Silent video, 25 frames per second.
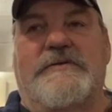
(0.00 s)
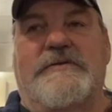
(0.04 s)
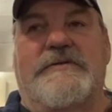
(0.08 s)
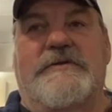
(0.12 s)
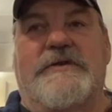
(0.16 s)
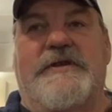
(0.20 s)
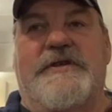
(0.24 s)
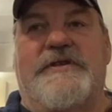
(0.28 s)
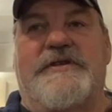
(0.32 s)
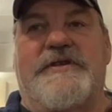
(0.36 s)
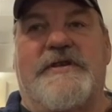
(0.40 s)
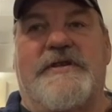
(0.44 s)

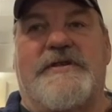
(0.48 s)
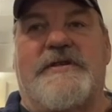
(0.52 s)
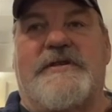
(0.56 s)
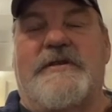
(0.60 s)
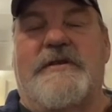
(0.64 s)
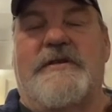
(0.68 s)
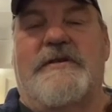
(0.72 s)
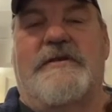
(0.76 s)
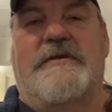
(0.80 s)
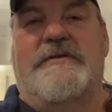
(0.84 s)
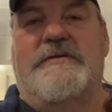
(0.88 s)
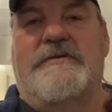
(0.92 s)
you
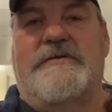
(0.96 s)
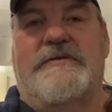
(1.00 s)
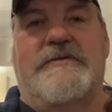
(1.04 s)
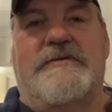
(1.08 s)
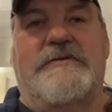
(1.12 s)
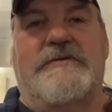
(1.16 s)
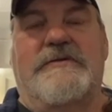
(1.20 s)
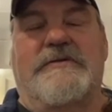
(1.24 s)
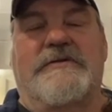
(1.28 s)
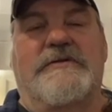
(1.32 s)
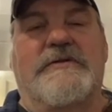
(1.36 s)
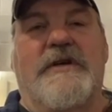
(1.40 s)
just
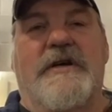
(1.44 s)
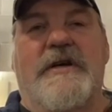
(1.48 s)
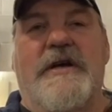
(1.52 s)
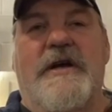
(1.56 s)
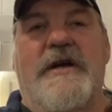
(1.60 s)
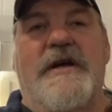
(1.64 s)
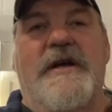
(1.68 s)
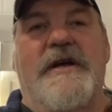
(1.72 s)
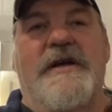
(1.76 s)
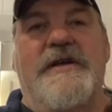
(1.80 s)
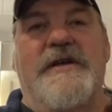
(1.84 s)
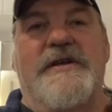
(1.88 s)

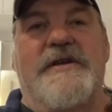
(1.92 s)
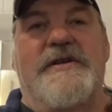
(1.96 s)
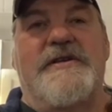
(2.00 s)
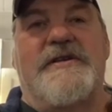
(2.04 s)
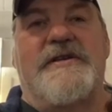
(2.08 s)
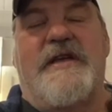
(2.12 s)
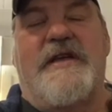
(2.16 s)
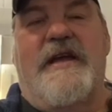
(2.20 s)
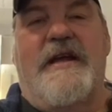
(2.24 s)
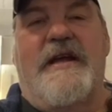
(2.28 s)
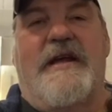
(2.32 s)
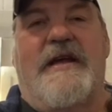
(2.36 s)
you
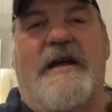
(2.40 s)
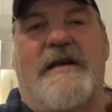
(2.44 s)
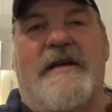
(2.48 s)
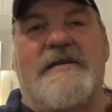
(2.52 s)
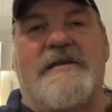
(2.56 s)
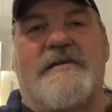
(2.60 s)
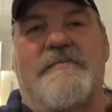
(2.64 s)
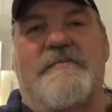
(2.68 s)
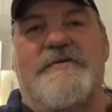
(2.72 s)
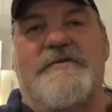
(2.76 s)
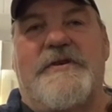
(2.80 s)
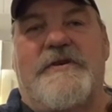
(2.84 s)
just get
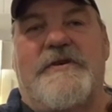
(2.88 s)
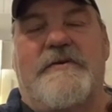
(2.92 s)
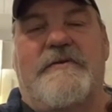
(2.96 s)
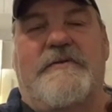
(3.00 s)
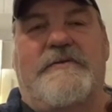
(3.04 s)
accustomed to.